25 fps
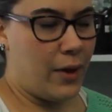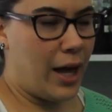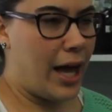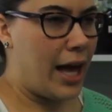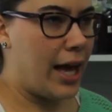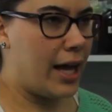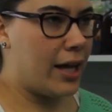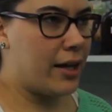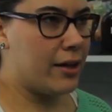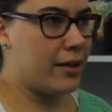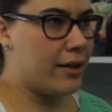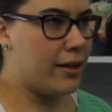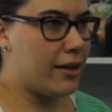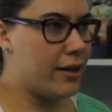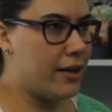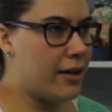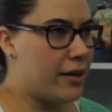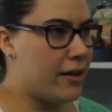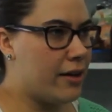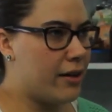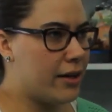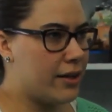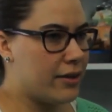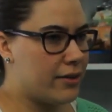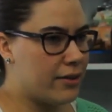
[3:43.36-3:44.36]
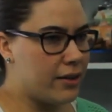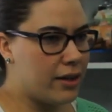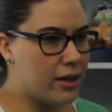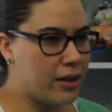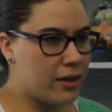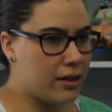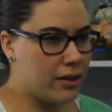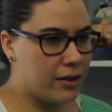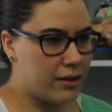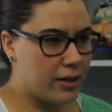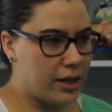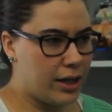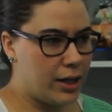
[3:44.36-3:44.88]
and I
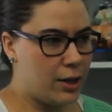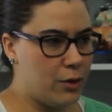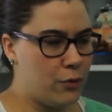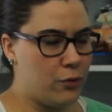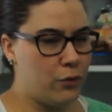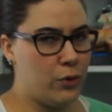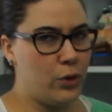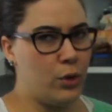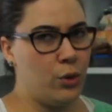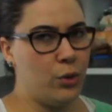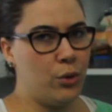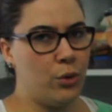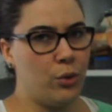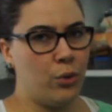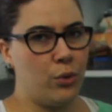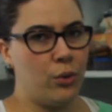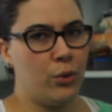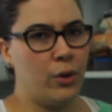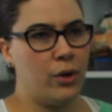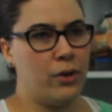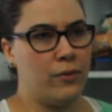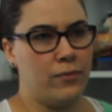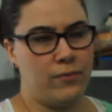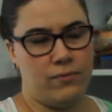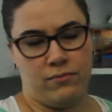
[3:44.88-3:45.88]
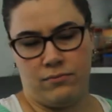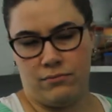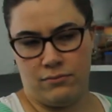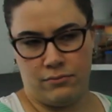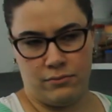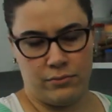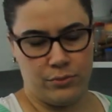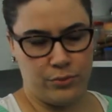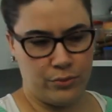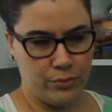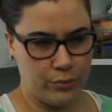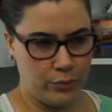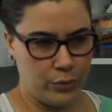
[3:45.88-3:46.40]
think if you
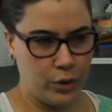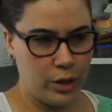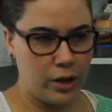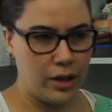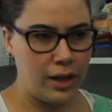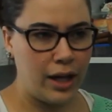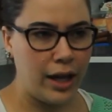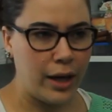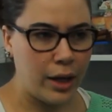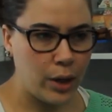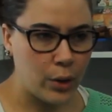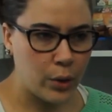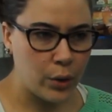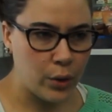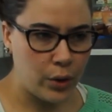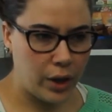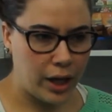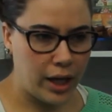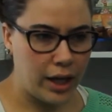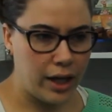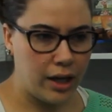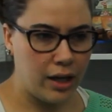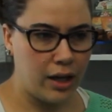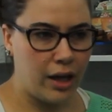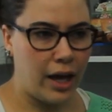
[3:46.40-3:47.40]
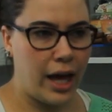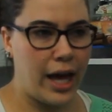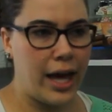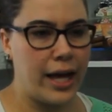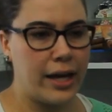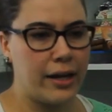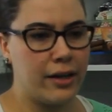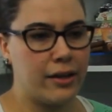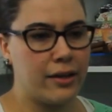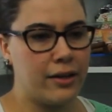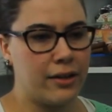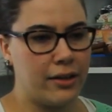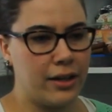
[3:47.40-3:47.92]
like cooking,
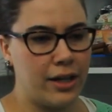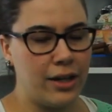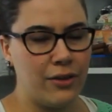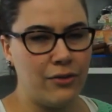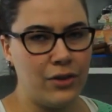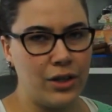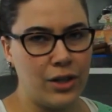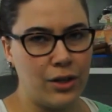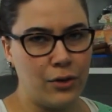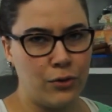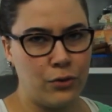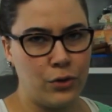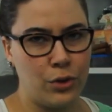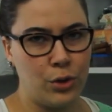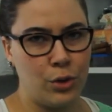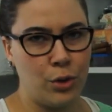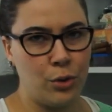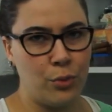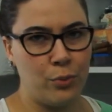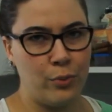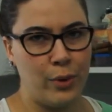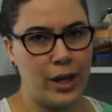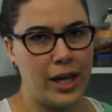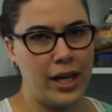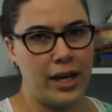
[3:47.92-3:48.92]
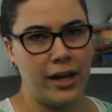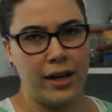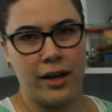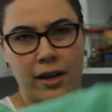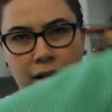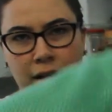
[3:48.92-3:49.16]
and even if you don't bake